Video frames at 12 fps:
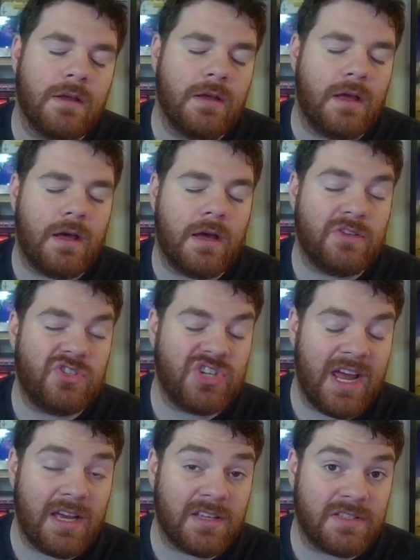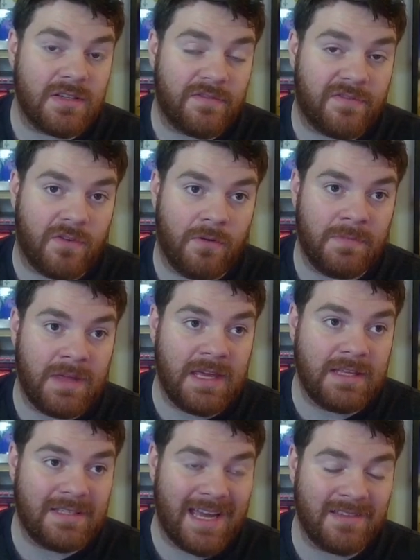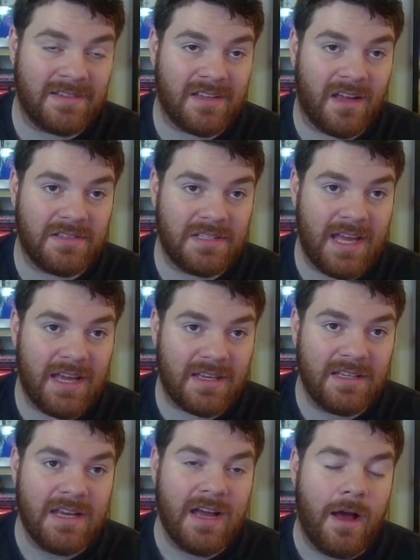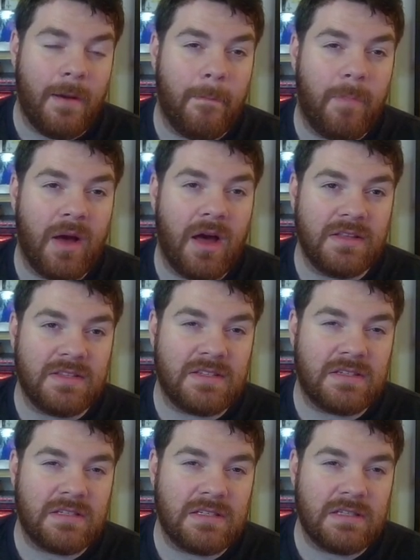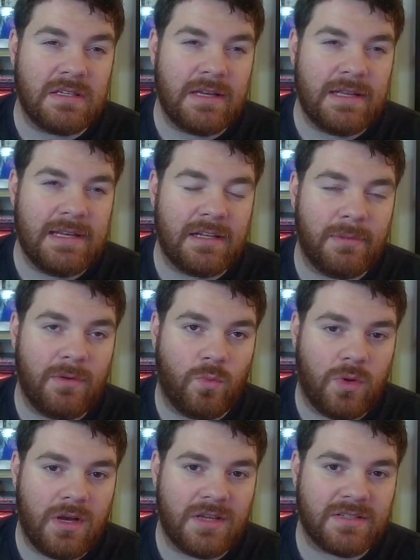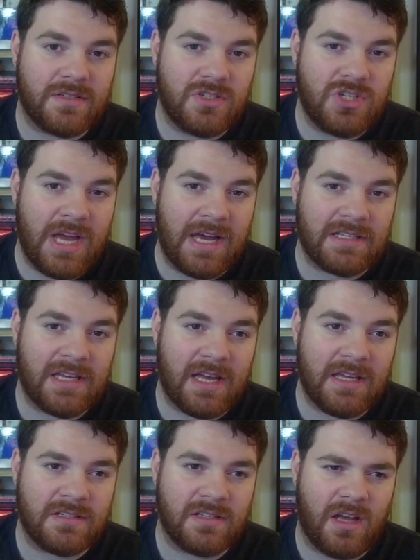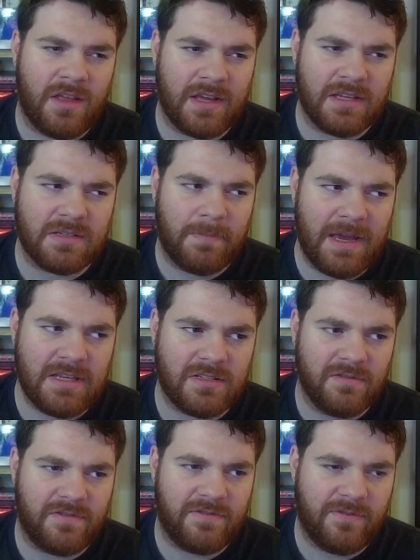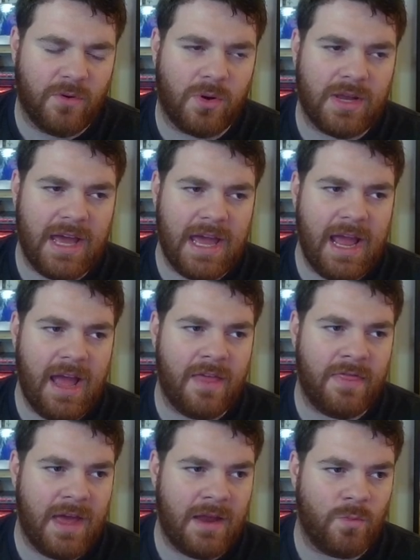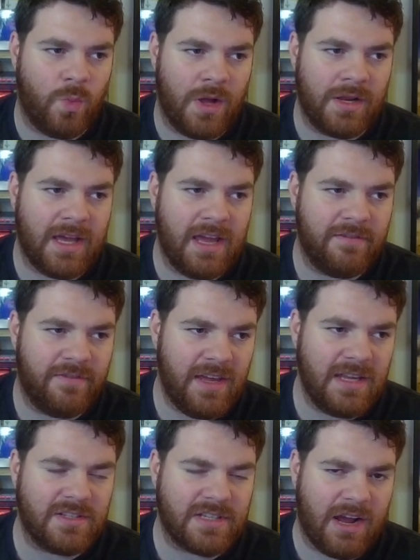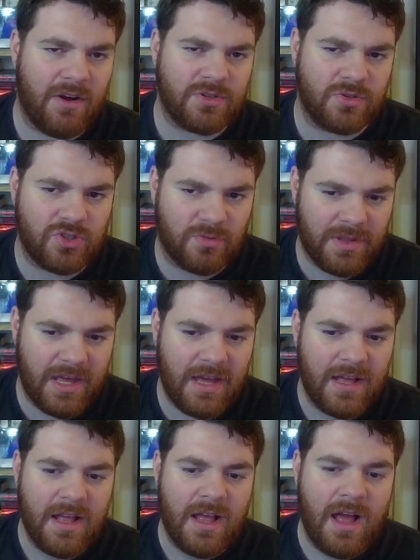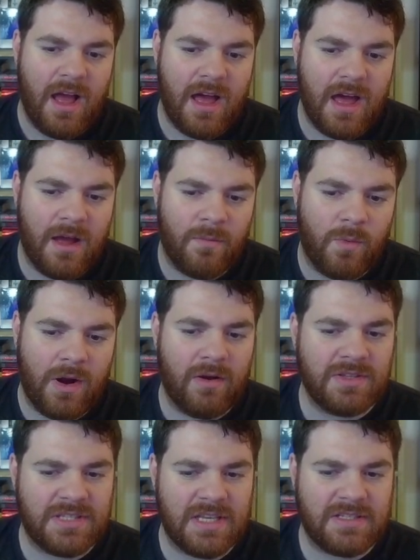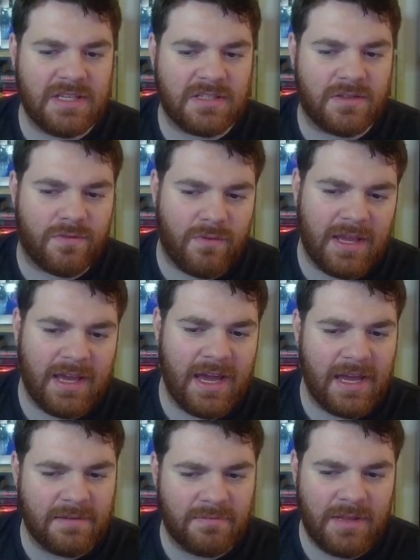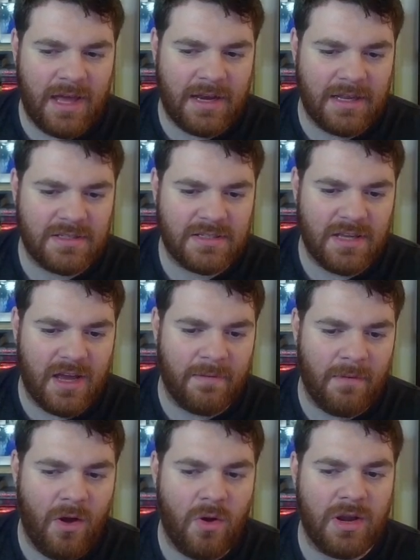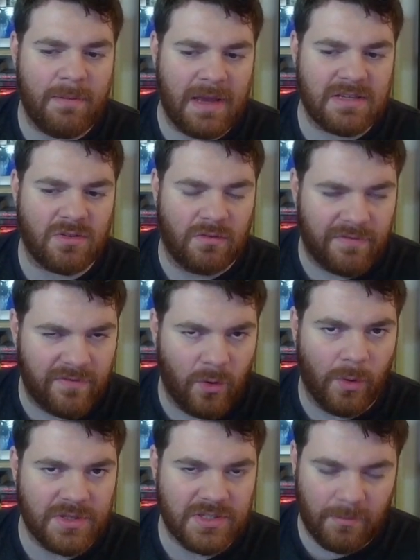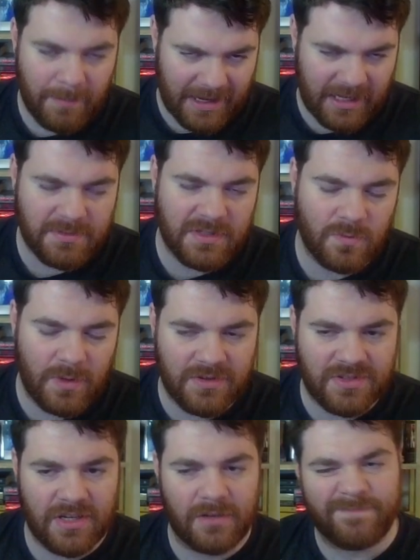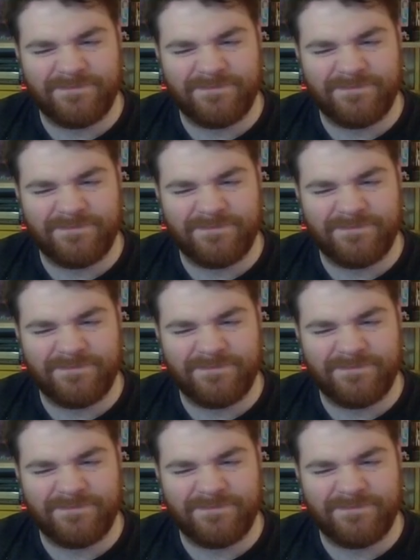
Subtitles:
Jekt from the 10 starter deck, but a little bit worse because Jekt has, I think it's a base of 4k and then 1k for each character on top of that, whereas this is 3k and it's only based on forwards, not backups as well, so